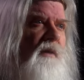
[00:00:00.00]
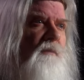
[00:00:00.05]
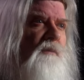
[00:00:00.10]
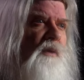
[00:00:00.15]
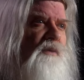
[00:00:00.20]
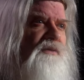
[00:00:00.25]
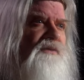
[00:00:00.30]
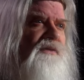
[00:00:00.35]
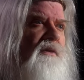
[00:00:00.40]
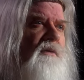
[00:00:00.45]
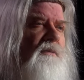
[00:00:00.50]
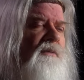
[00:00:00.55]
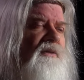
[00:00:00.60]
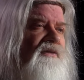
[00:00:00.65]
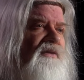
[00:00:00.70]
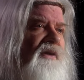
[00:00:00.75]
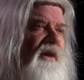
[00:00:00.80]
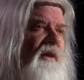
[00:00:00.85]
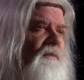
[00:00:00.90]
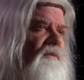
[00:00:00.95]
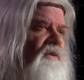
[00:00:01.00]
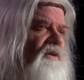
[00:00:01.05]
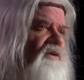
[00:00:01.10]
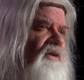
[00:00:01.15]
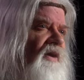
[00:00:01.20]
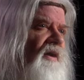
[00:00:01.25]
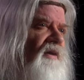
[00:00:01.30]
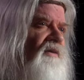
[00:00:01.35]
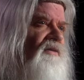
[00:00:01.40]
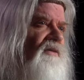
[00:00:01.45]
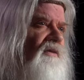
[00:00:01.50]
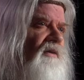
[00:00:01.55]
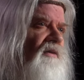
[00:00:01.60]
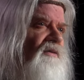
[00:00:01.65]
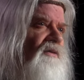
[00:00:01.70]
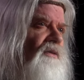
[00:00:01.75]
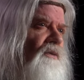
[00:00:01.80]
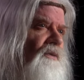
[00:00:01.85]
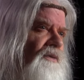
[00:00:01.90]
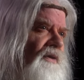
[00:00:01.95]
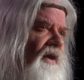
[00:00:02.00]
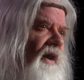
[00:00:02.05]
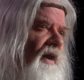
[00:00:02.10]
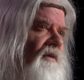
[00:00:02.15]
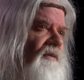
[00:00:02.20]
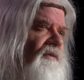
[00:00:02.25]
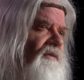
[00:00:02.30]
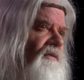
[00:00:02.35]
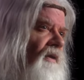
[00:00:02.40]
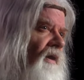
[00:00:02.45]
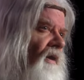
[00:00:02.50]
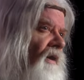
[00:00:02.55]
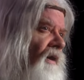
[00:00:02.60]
Most of them escape detection until death,